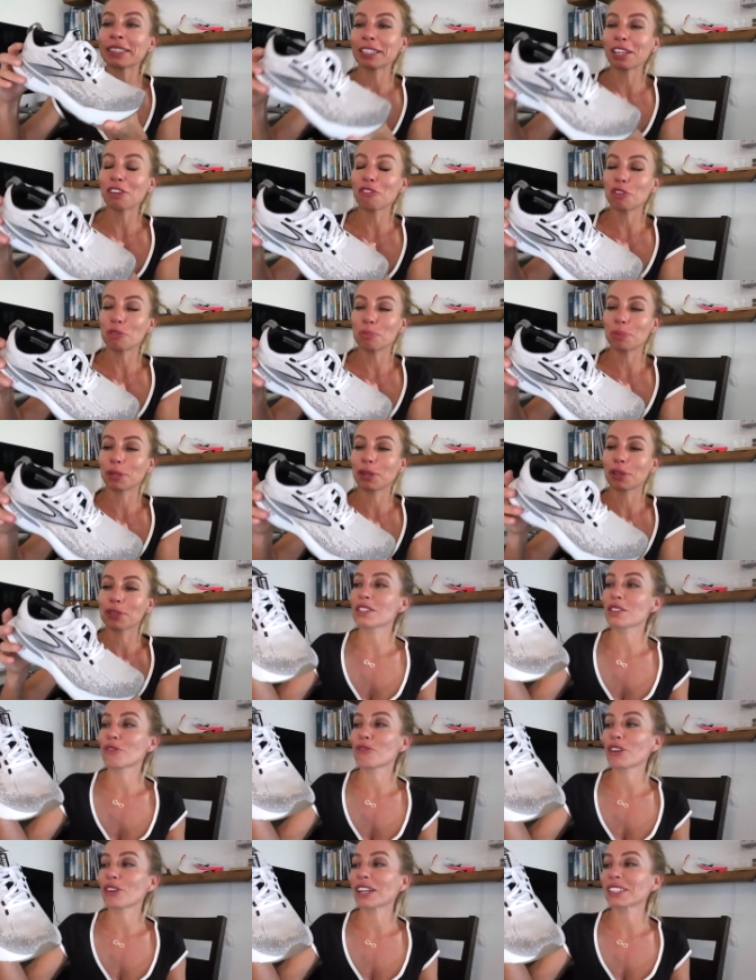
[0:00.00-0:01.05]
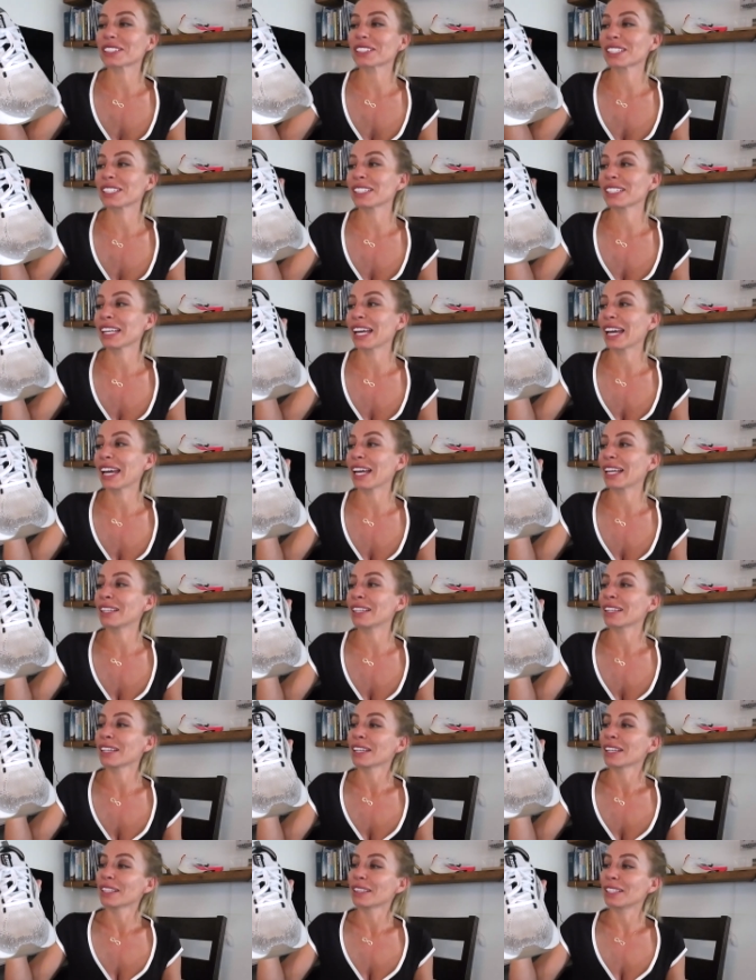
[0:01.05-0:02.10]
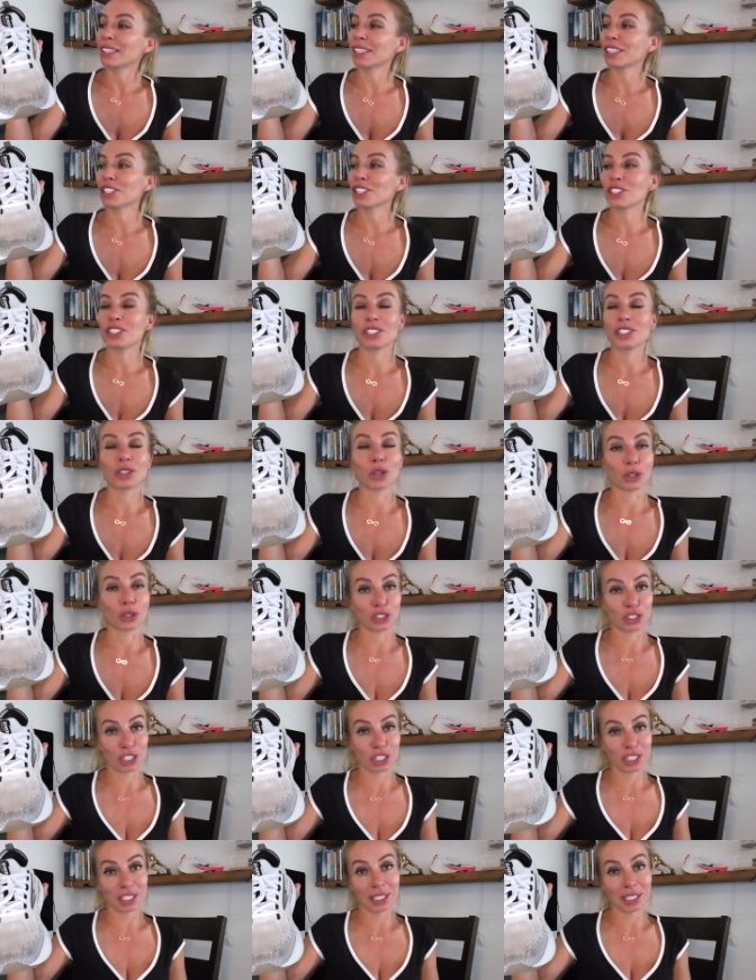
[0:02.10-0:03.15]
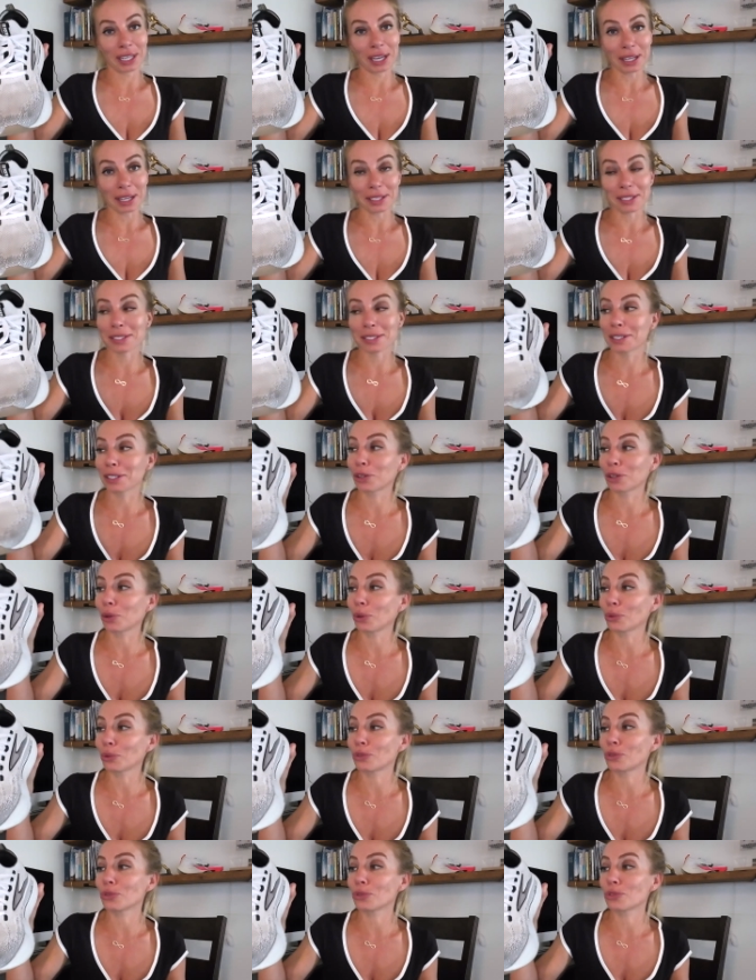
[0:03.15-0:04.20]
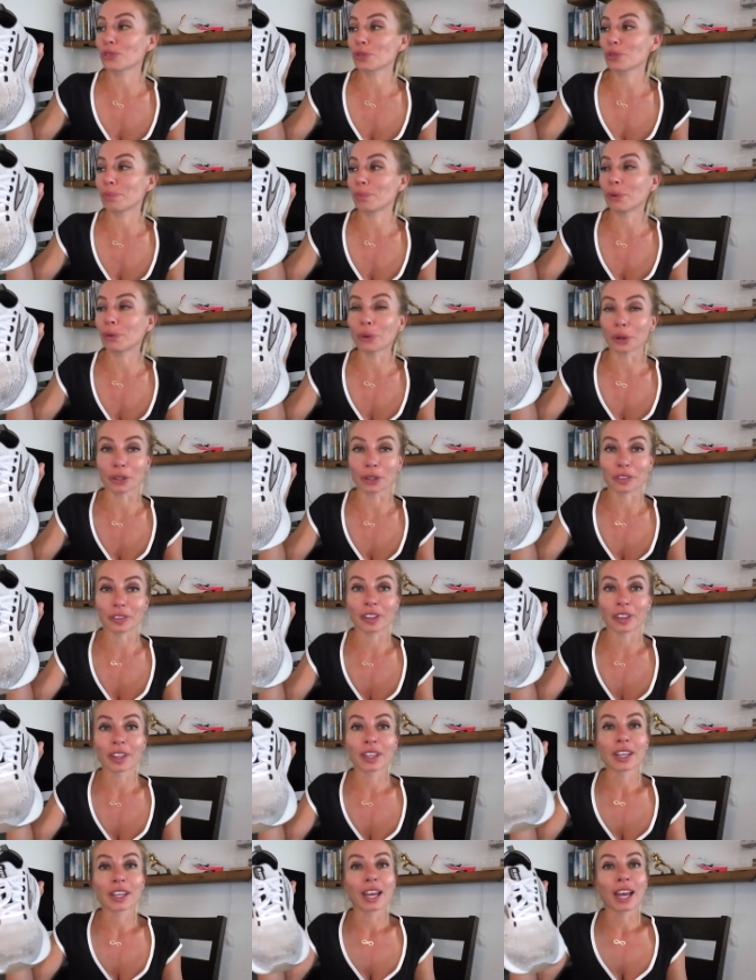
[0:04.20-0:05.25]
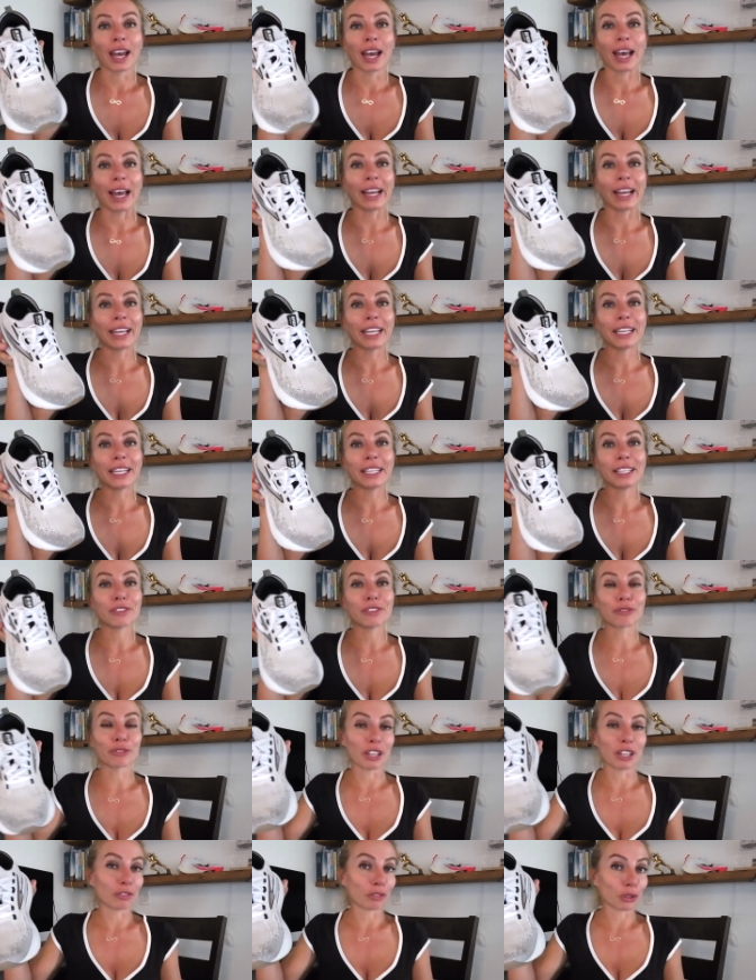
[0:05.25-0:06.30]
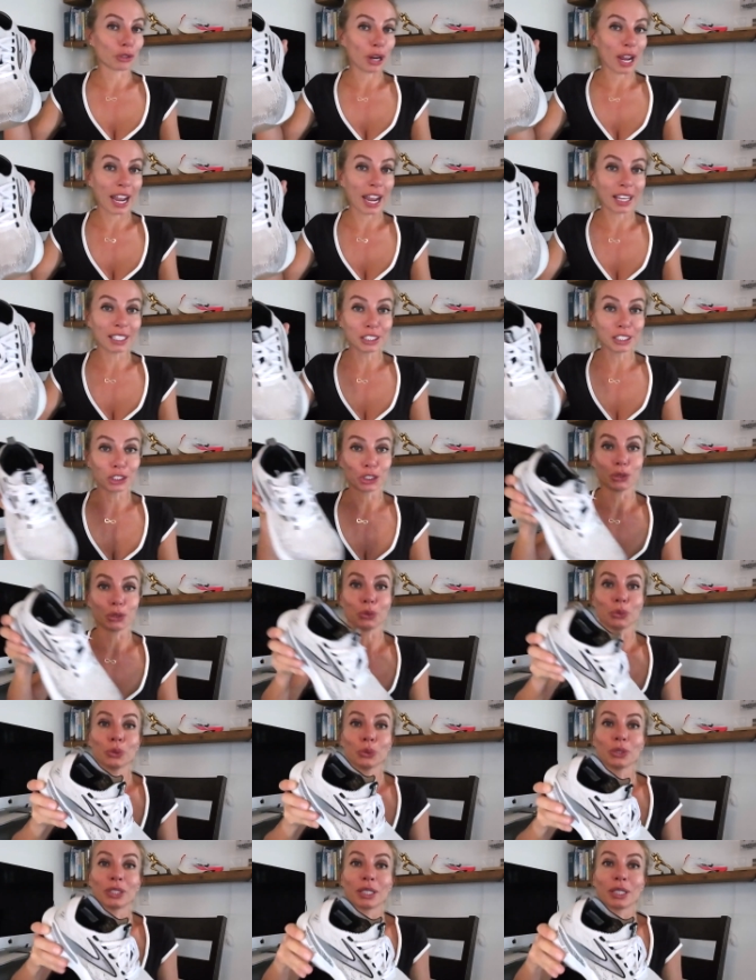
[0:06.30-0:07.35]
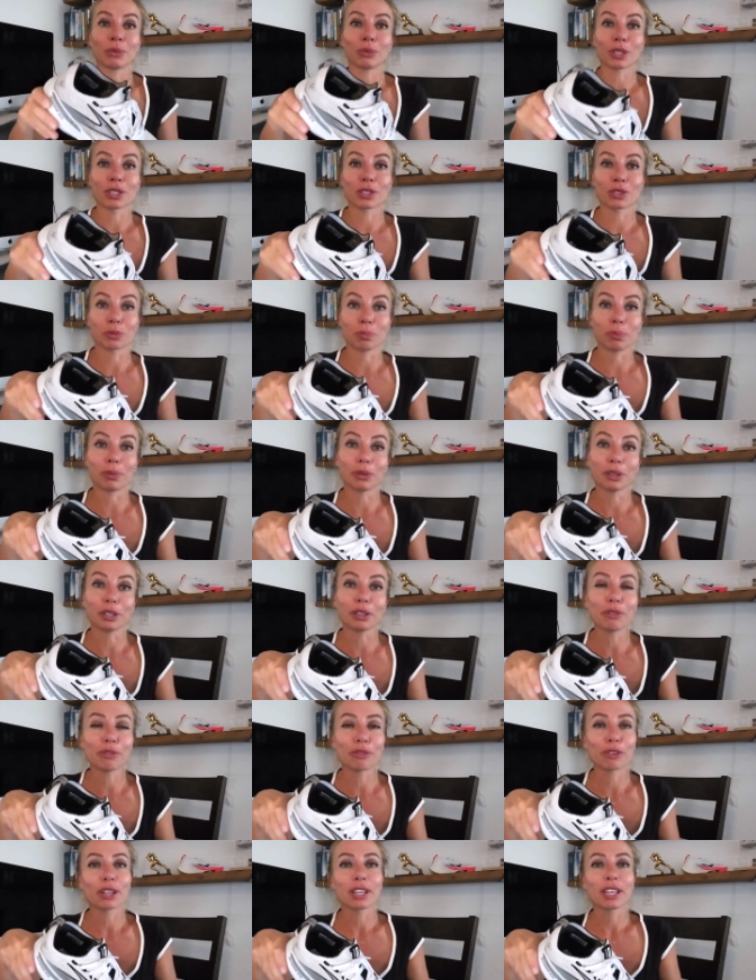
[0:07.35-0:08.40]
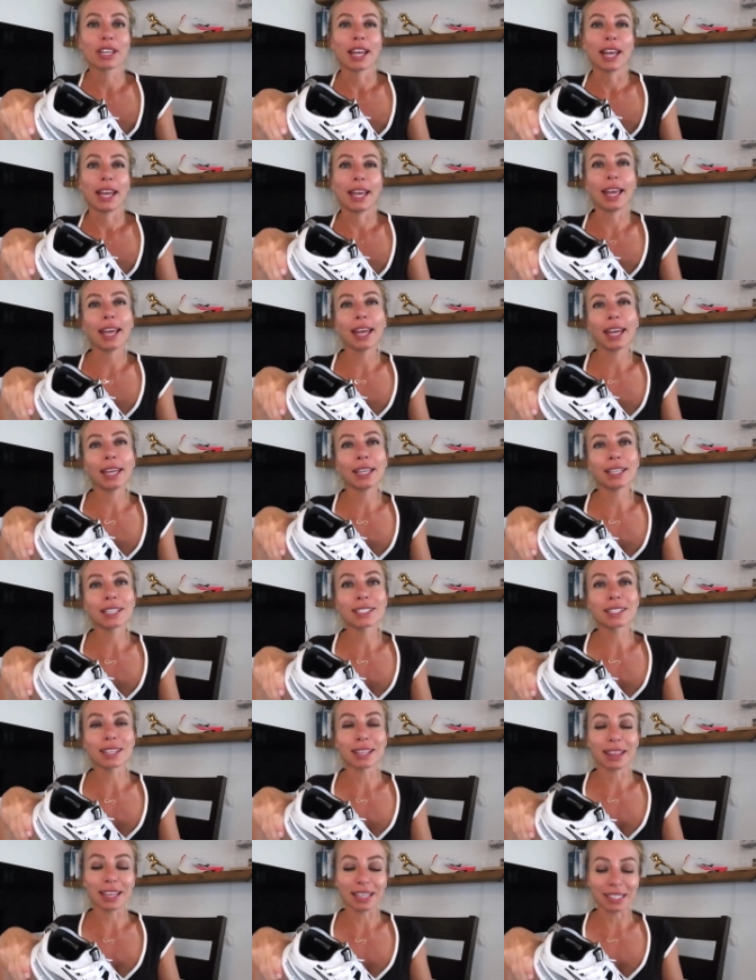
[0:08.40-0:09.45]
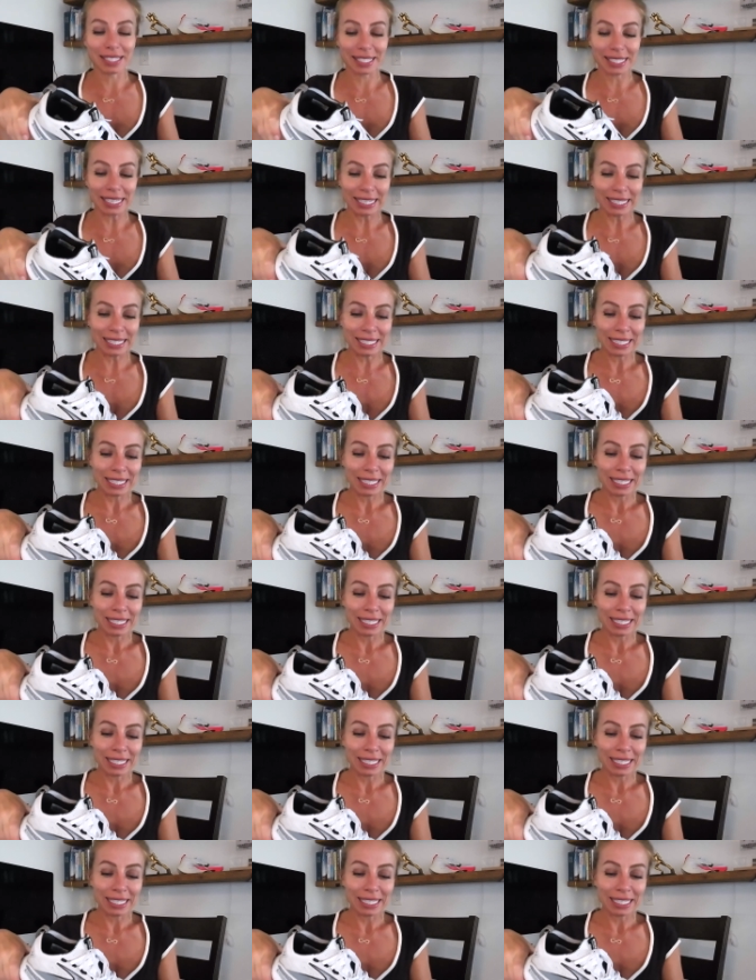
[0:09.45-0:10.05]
love it because the fact that it had the GTS, the go-to support. I've never had a shoe that was supportive, and that said,